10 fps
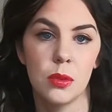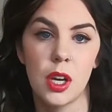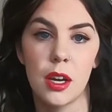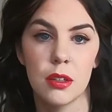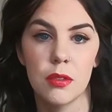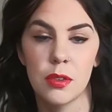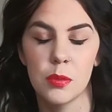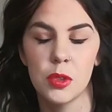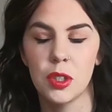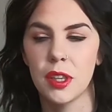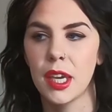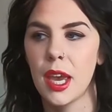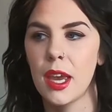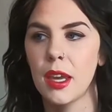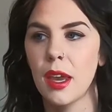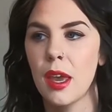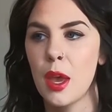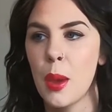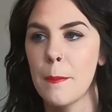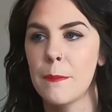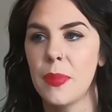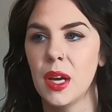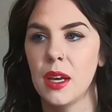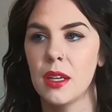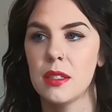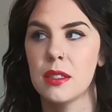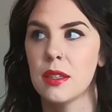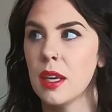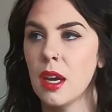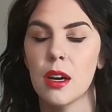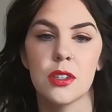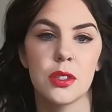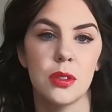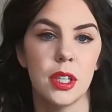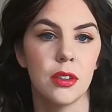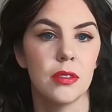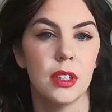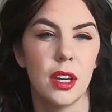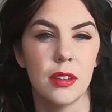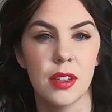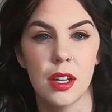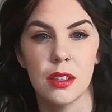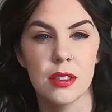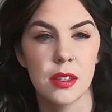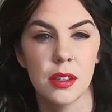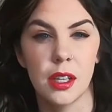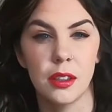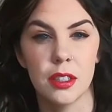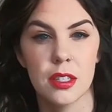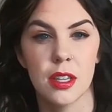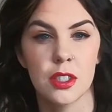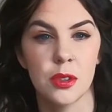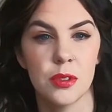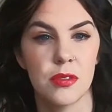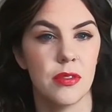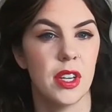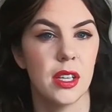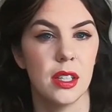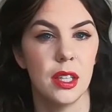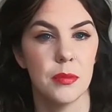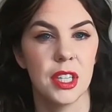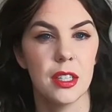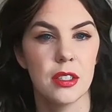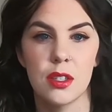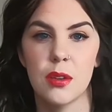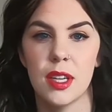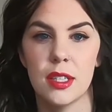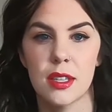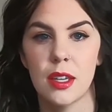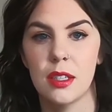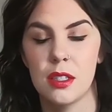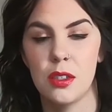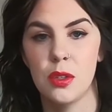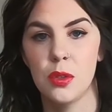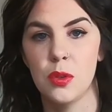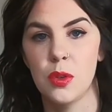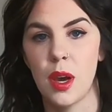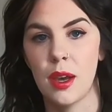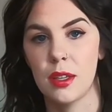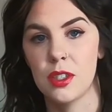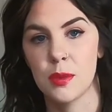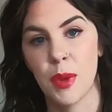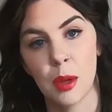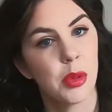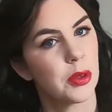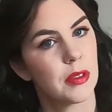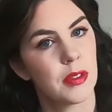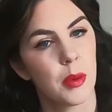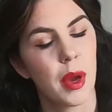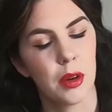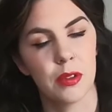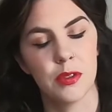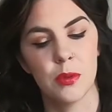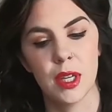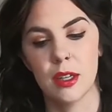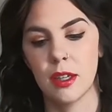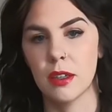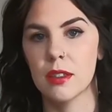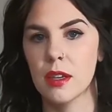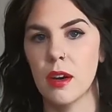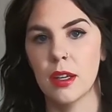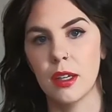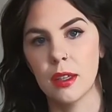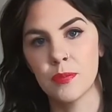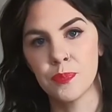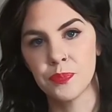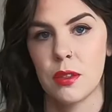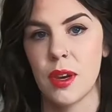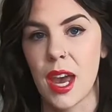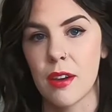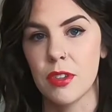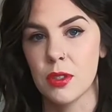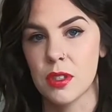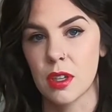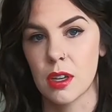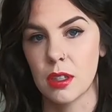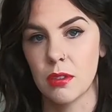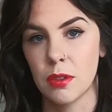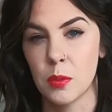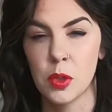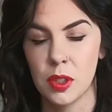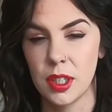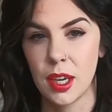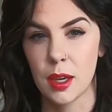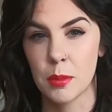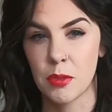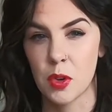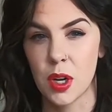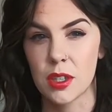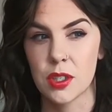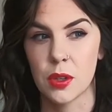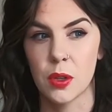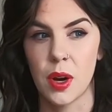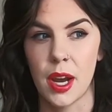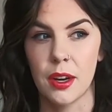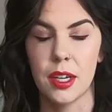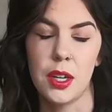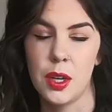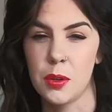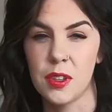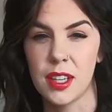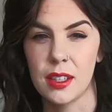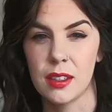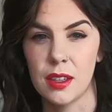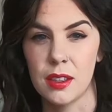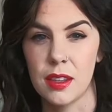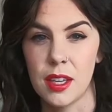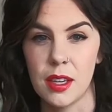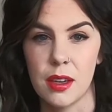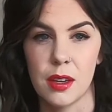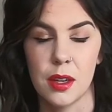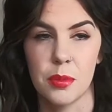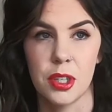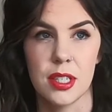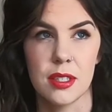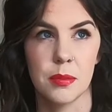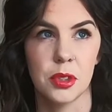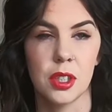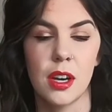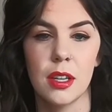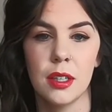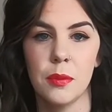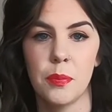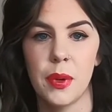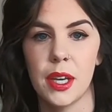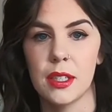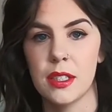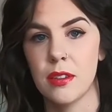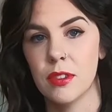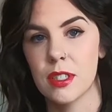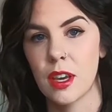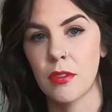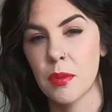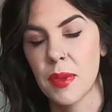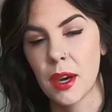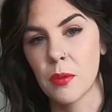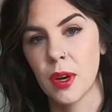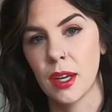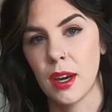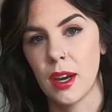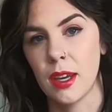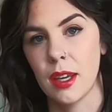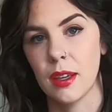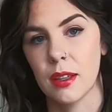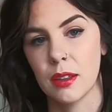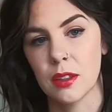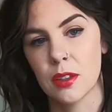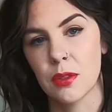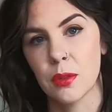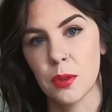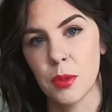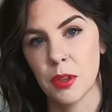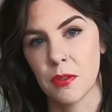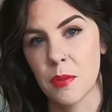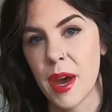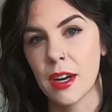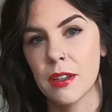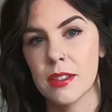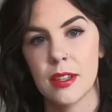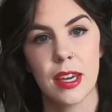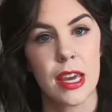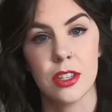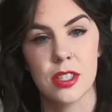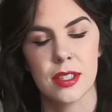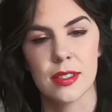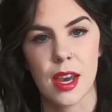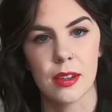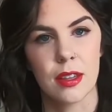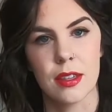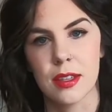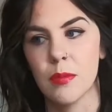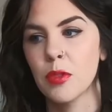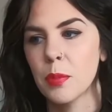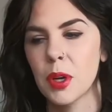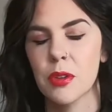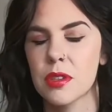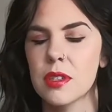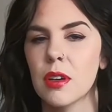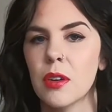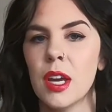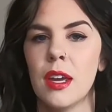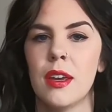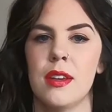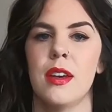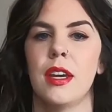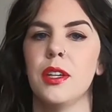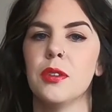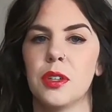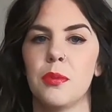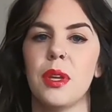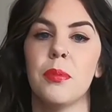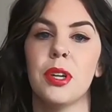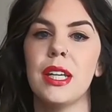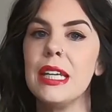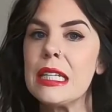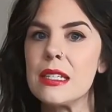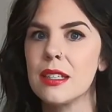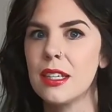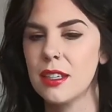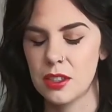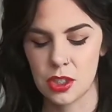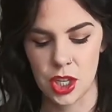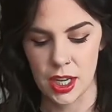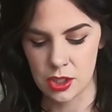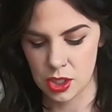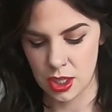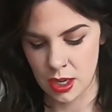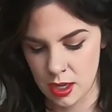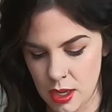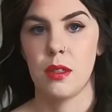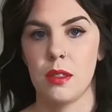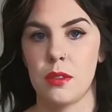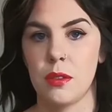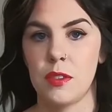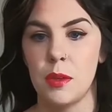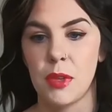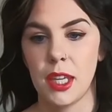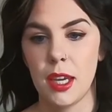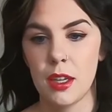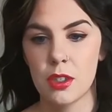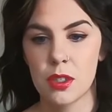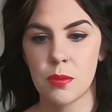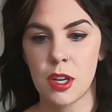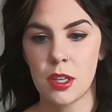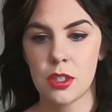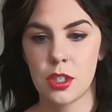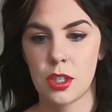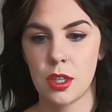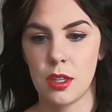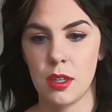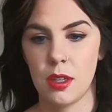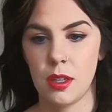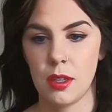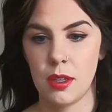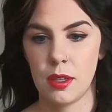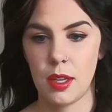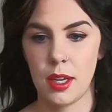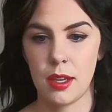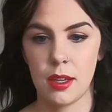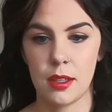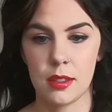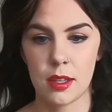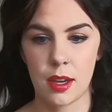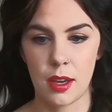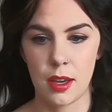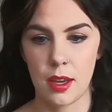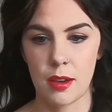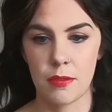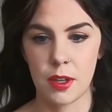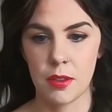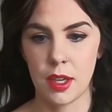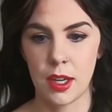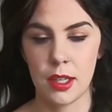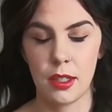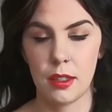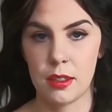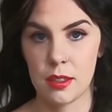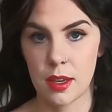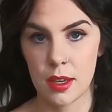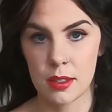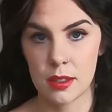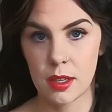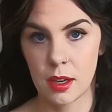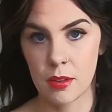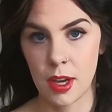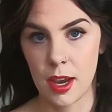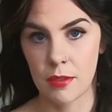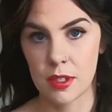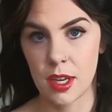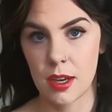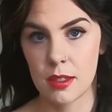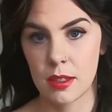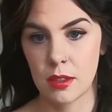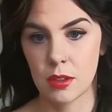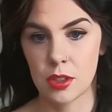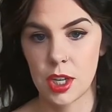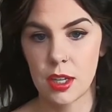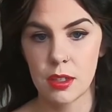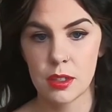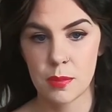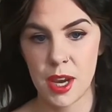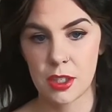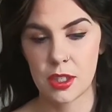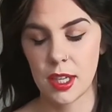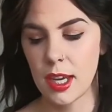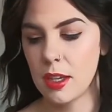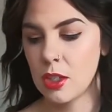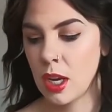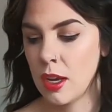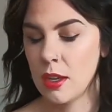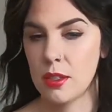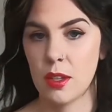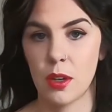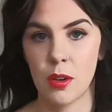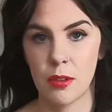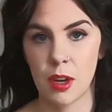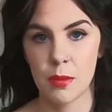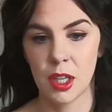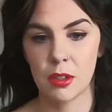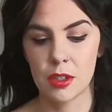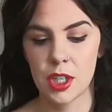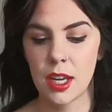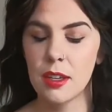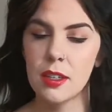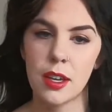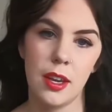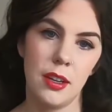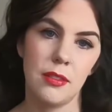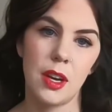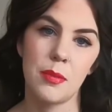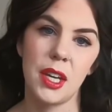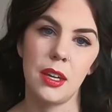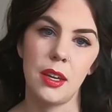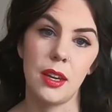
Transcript: cotton from Wool & the Gang, but they are sold out of a lot of colors and their color selection was very limited, so I decided to just make both of them out of the We Are Knitters cotton. So I have used the cotton from Wool & the Gang before, so I already know that they are a pretty similar cotton, but even aside from that, when I looked through both of the patterns, the gauge is exactly the same for both, so I knew it could be pretty easily interchanged. So I've done my gauge swatch, and I have found that I needed to size down a 1/2 size in crochet hook to match the gauge. So I've got my crochet hook and I've got my